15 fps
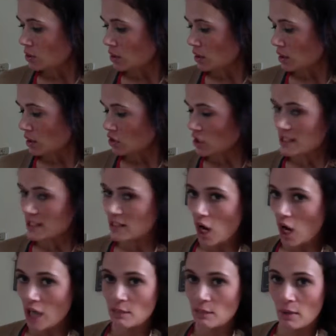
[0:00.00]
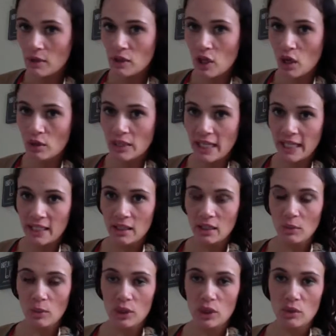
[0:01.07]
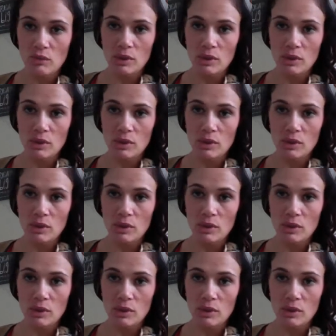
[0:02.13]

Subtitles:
she talks about, though, like when